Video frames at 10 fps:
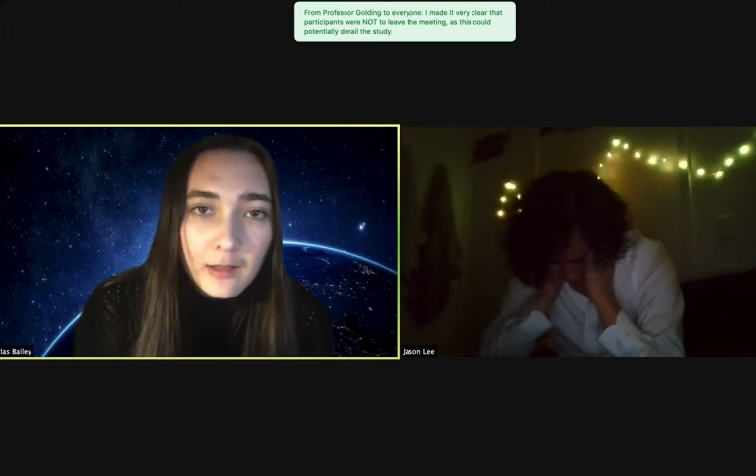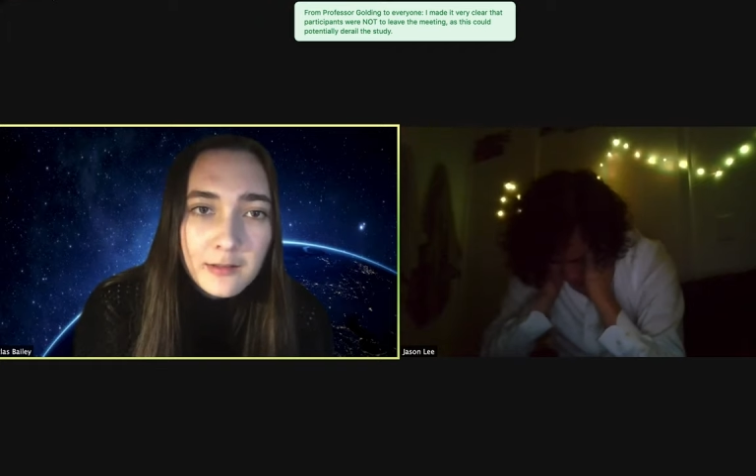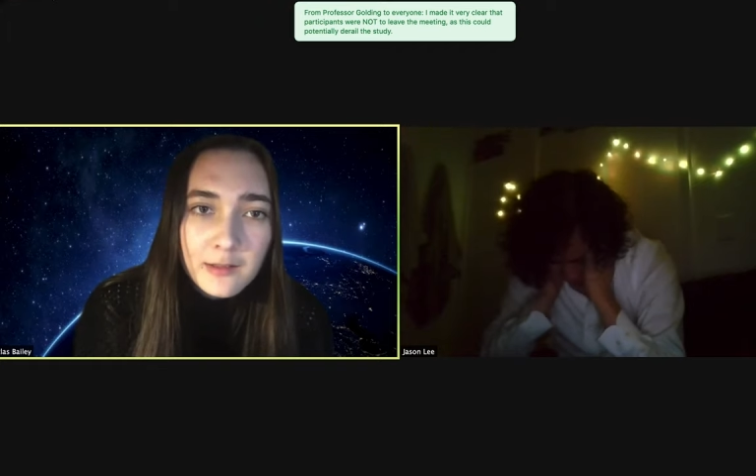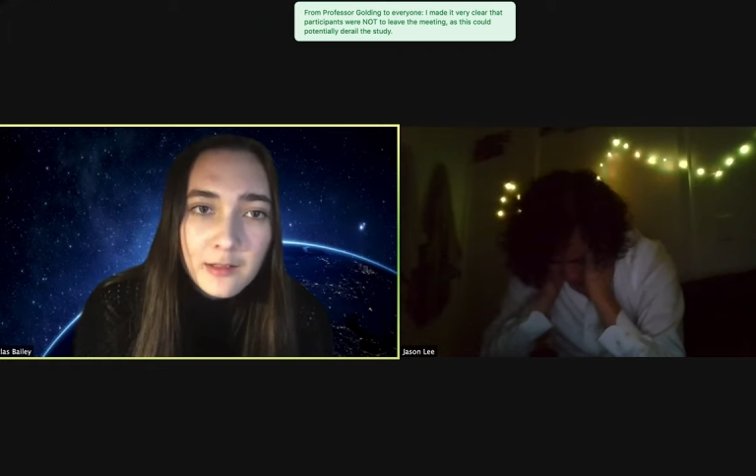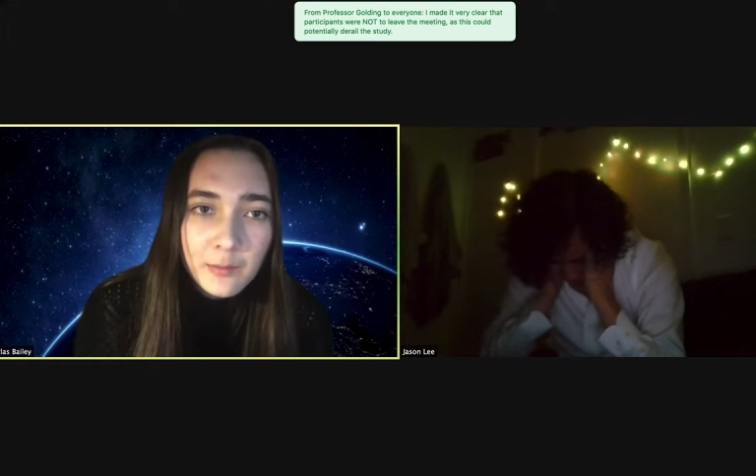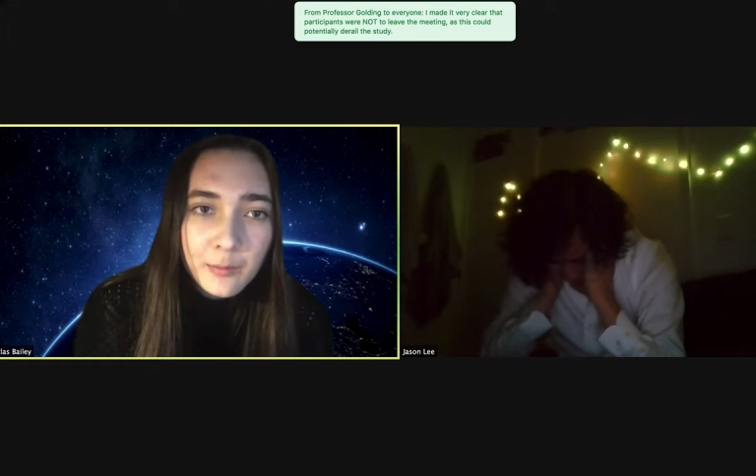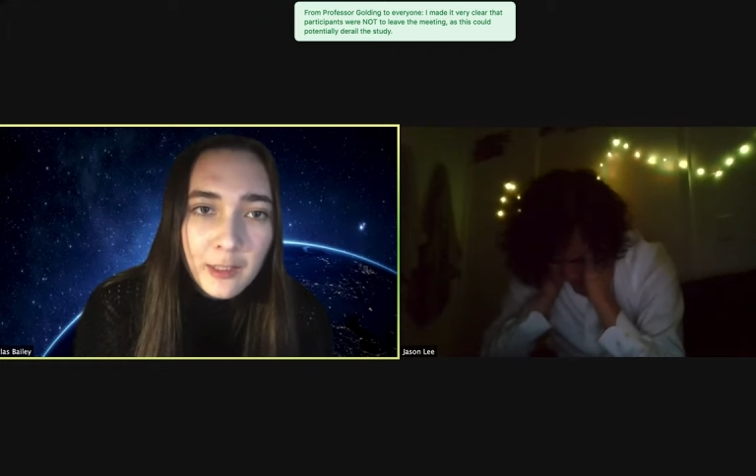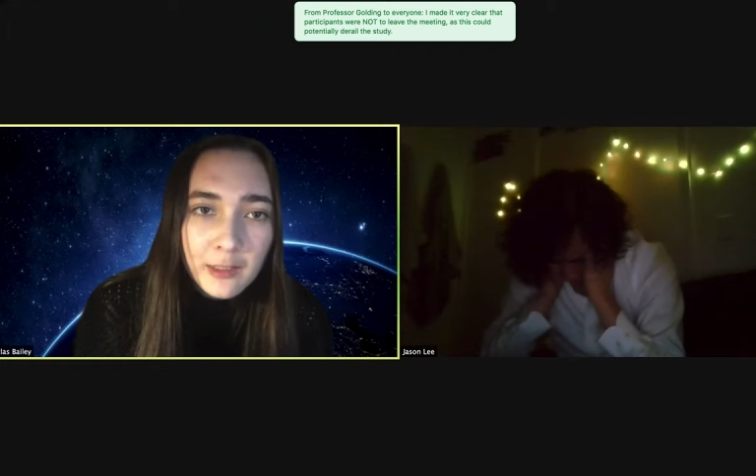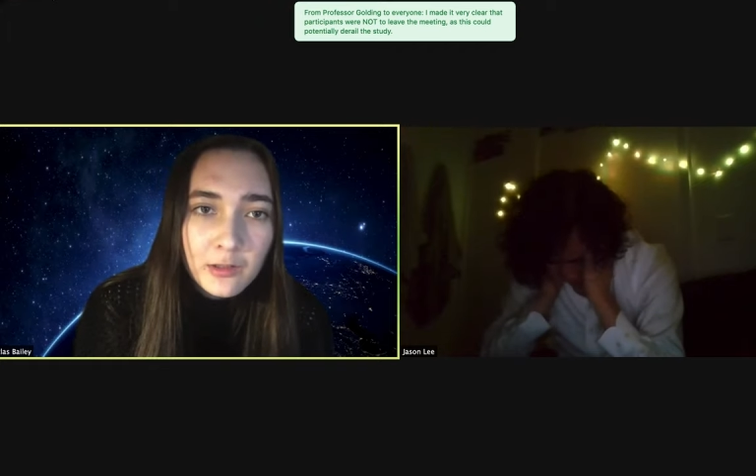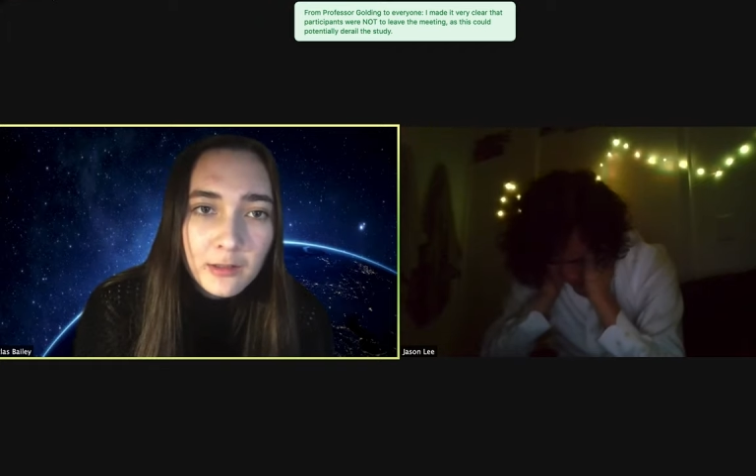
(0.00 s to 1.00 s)
as this could
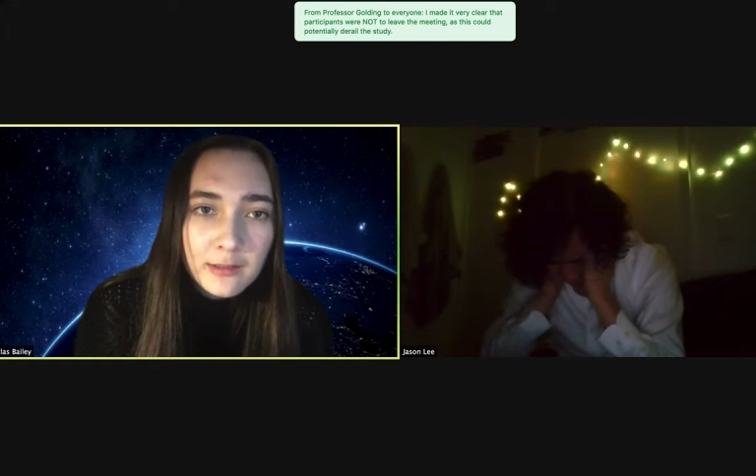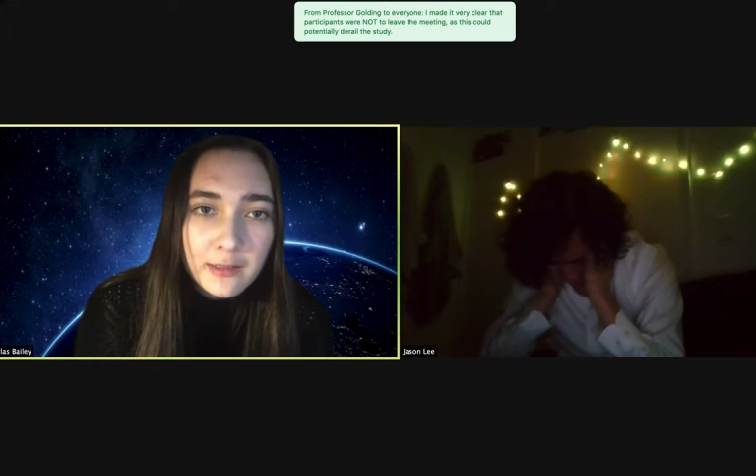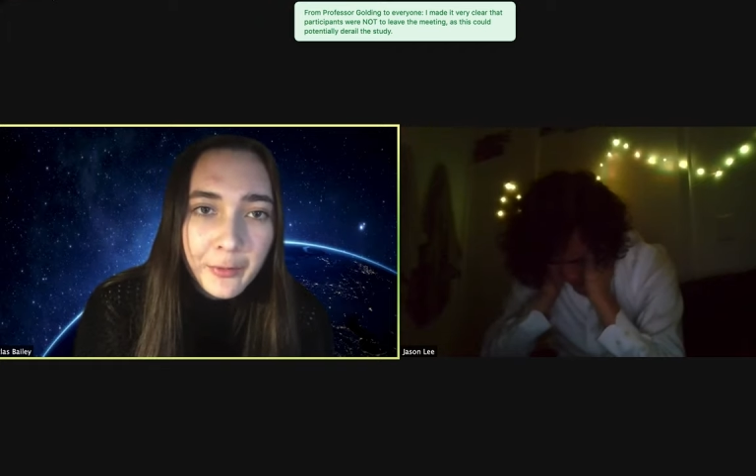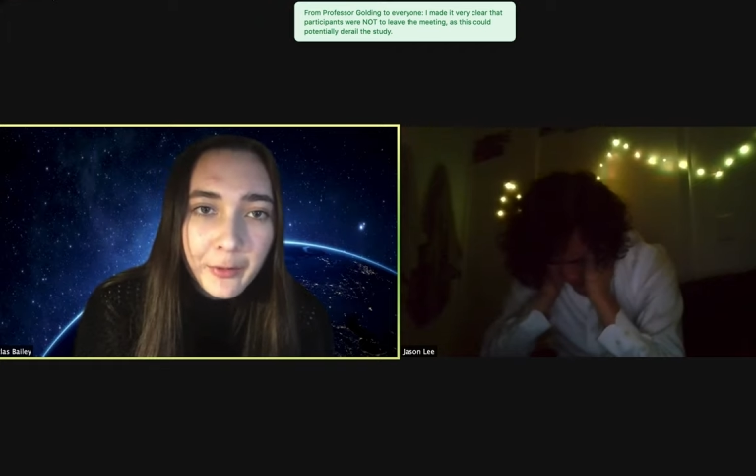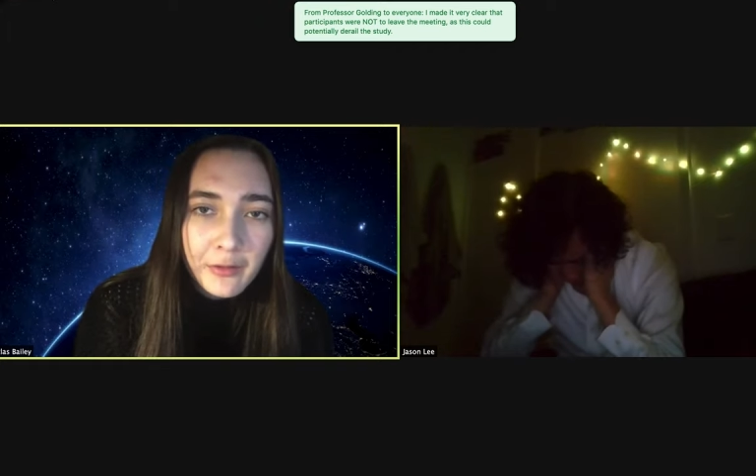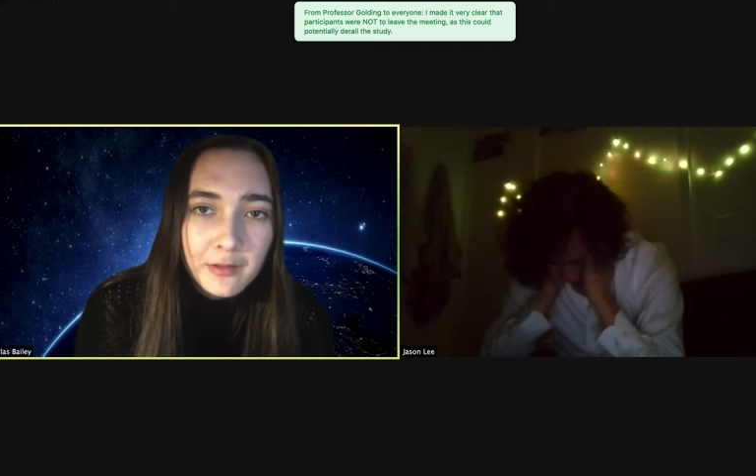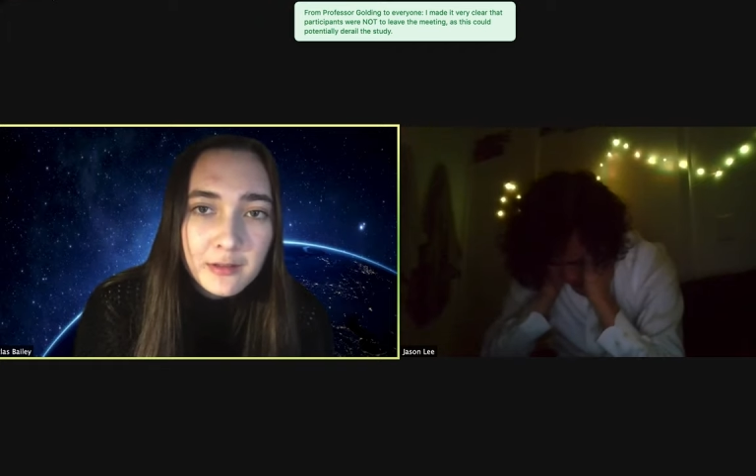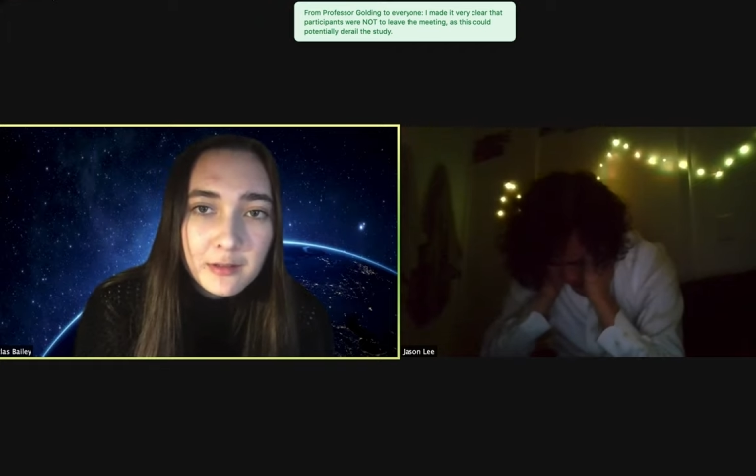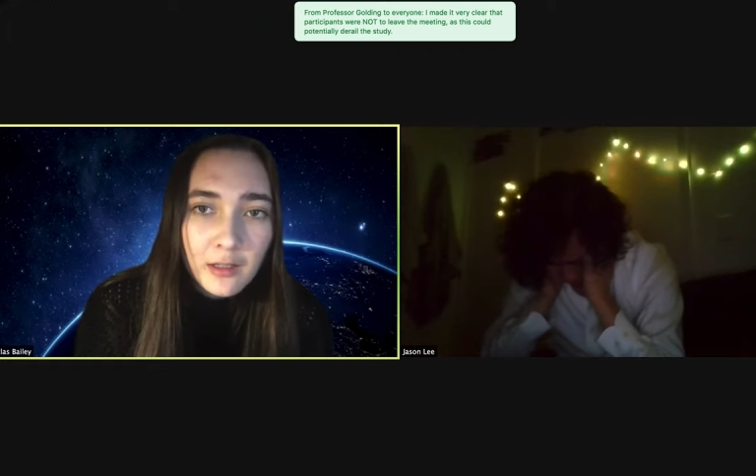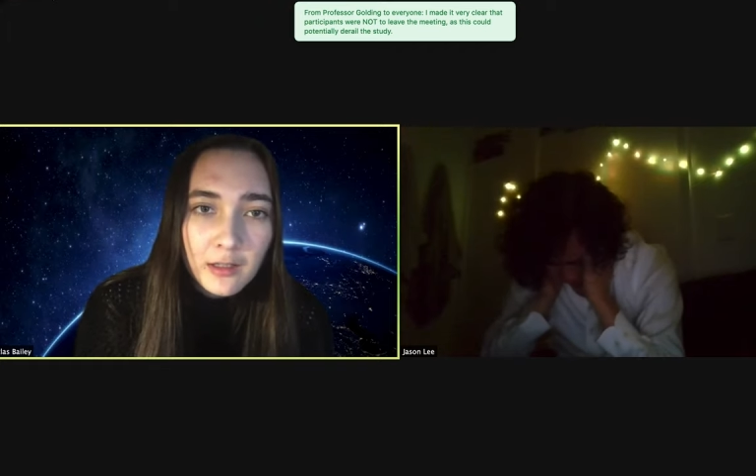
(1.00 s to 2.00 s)
potentially derail the
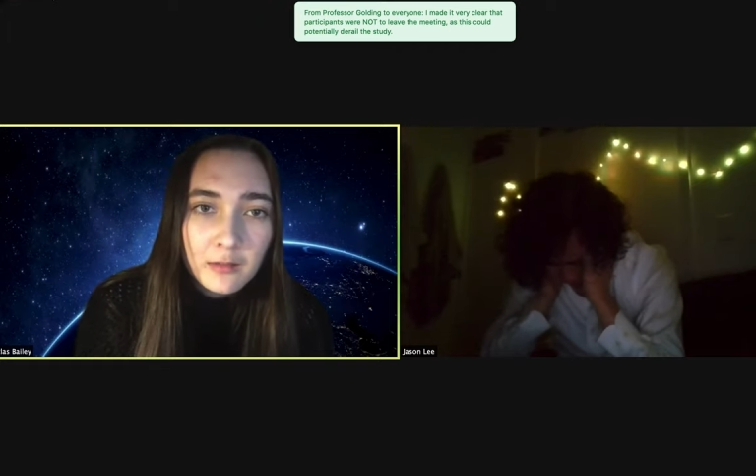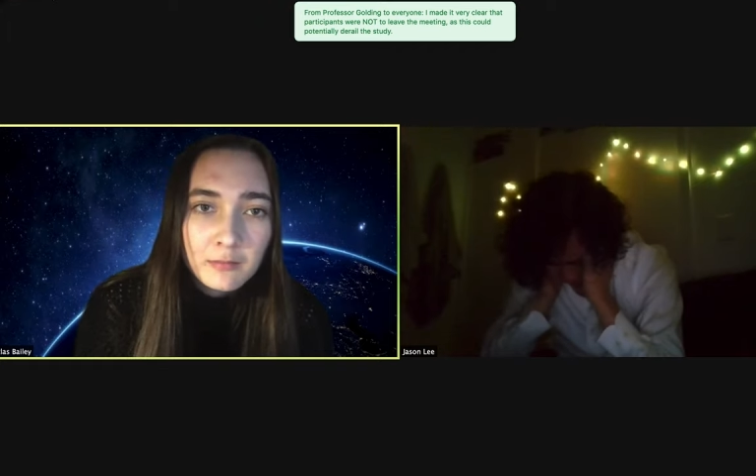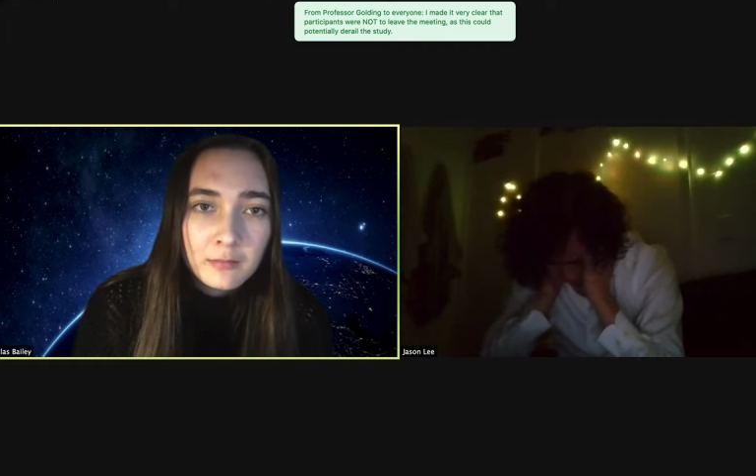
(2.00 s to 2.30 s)
study.